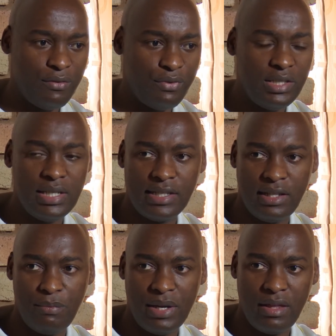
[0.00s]

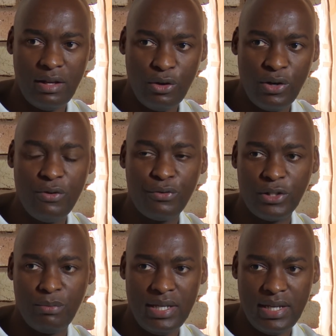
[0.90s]
viciously by the law
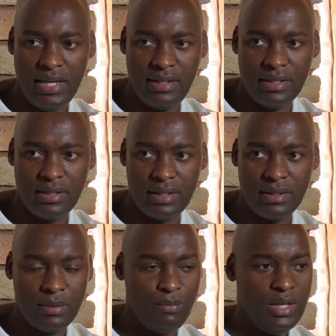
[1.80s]
enforcement agencies.